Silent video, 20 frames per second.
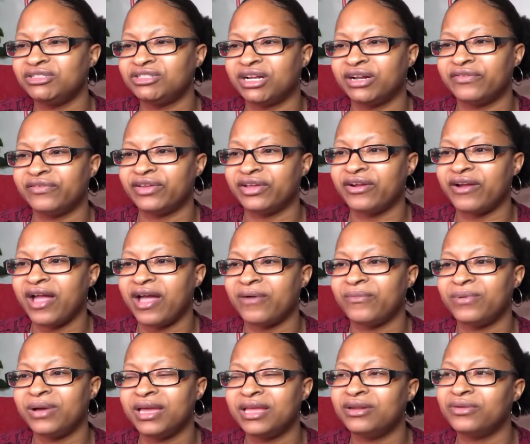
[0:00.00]
to figure out
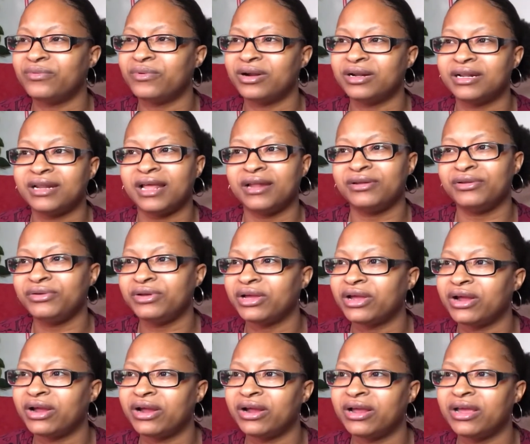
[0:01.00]
what in the world did I do to
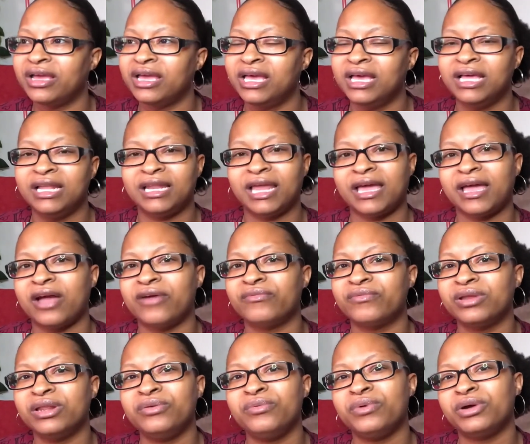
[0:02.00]
her. Like, I
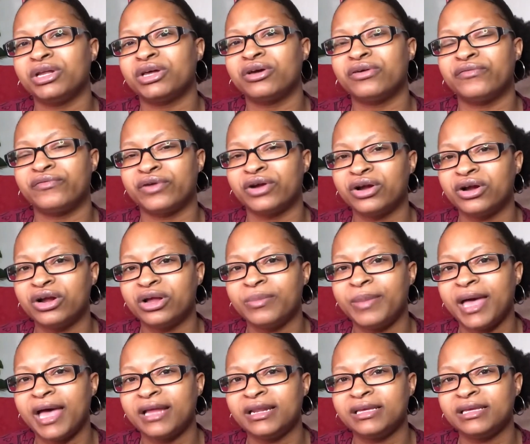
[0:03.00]
really want to confront her
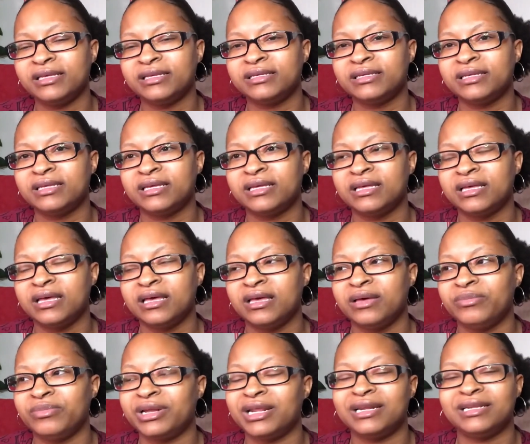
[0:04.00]
about it,
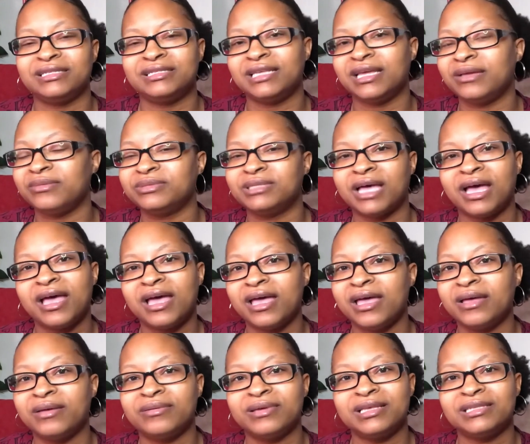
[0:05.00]
but at the same time,
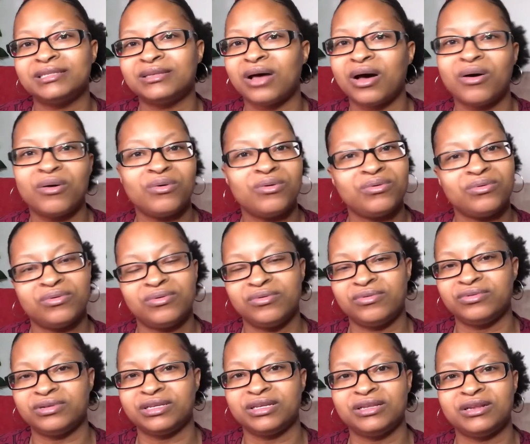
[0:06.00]
it's old,
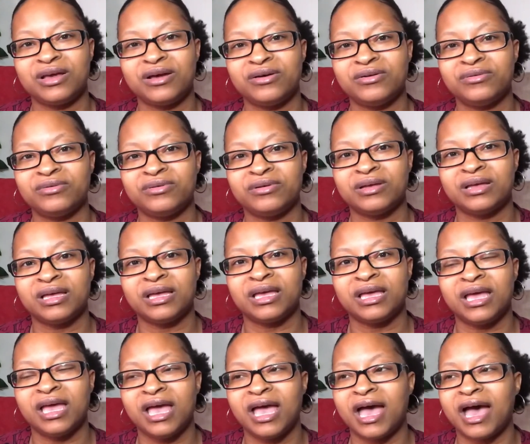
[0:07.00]
you know?
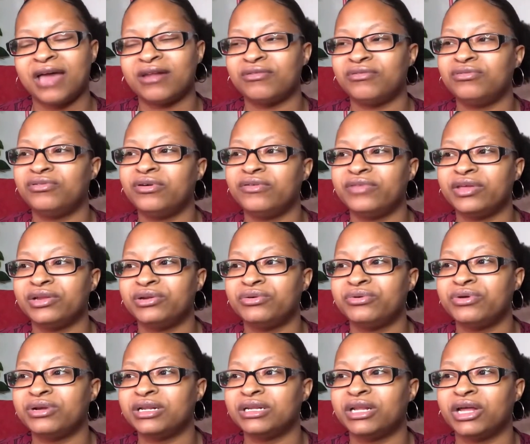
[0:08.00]
I don't know if they're doing
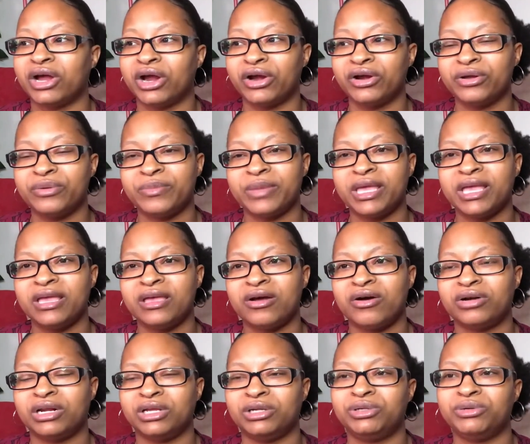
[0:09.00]
it to hurt me or
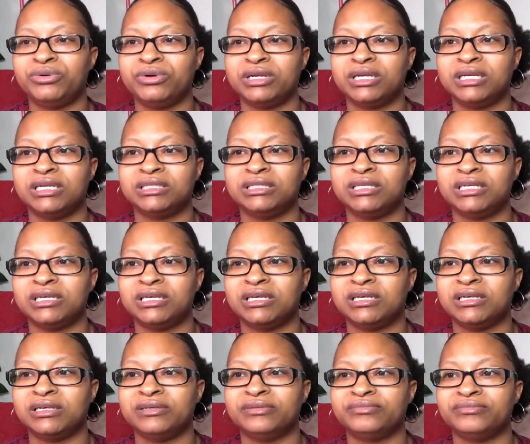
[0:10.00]
they doing it
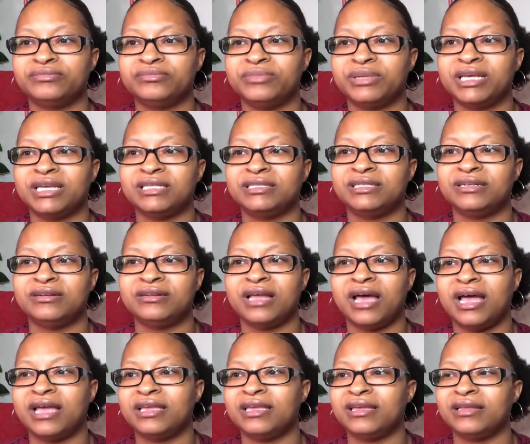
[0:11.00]
because they're
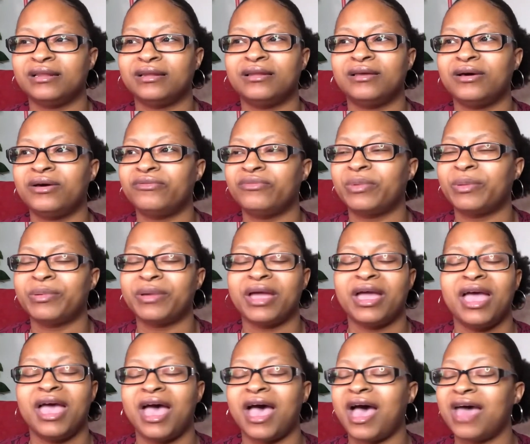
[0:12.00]
not getting along with my parents.
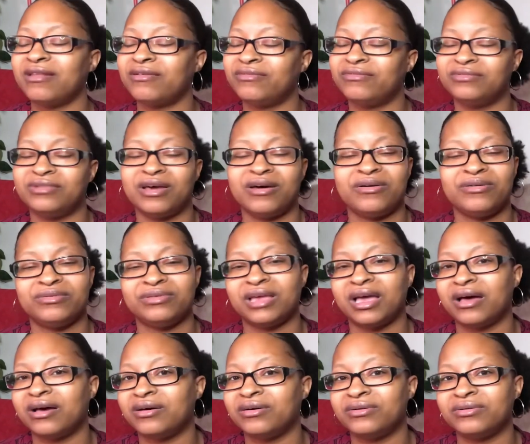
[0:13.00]
I don't know,
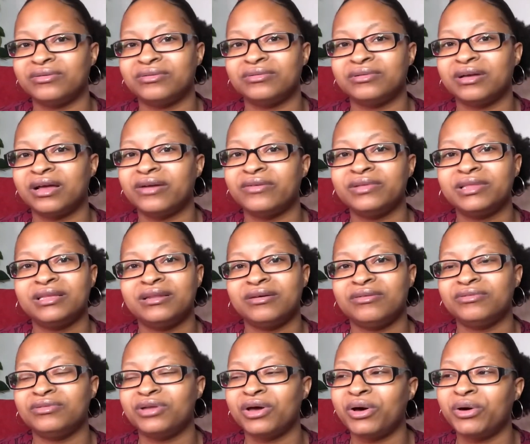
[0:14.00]
y'all. I really don't
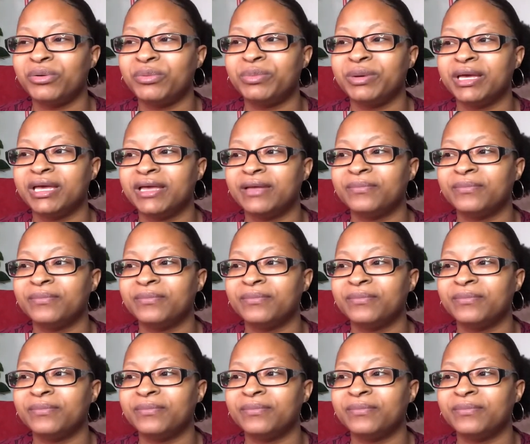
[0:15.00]
know, but